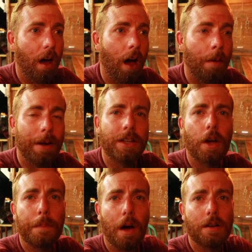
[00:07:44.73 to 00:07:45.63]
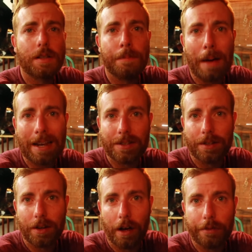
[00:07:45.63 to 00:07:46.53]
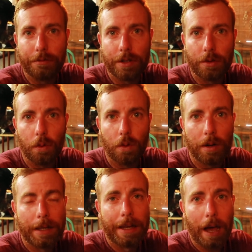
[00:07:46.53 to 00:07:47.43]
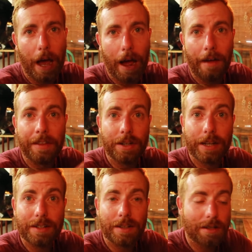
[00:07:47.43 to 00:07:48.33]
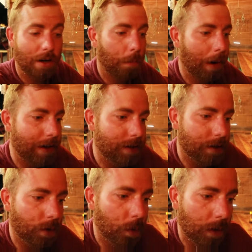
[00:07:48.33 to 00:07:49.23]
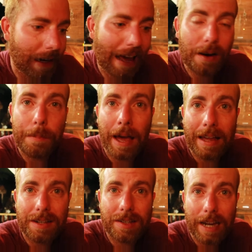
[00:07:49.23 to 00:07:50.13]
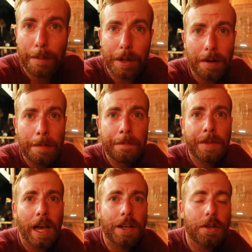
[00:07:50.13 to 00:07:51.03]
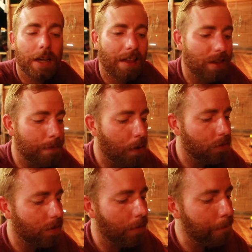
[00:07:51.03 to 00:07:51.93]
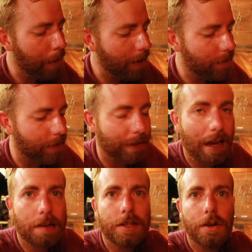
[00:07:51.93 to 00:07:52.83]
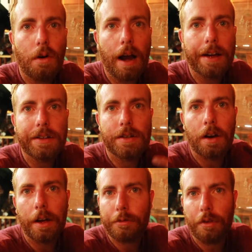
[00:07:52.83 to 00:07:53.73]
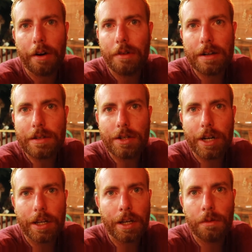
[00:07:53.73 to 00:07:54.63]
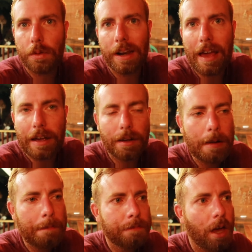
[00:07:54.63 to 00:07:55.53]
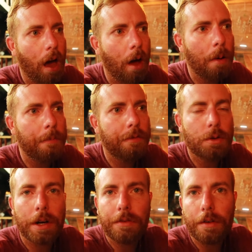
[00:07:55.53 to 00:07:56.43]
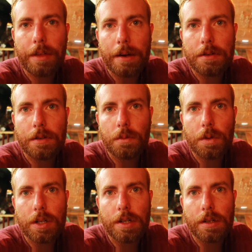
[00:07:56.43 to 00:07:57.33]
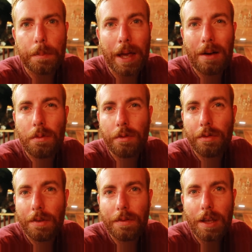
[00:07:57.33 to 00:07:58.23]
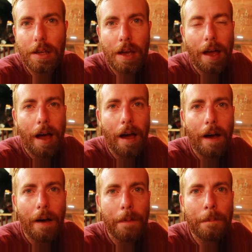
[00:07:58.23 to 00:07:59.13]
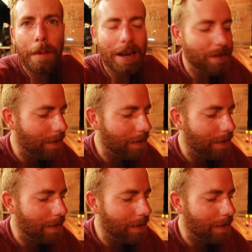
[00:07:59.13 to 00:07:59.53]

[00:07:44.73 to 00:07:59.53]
and you go past the Manta Dive Resort, and then you get to this little place that's called Lalapan Sabah, and you can get the most amazing nasi goreng, so like fried rice and chicken with an egg, for 25,000, which is £1.50, and it's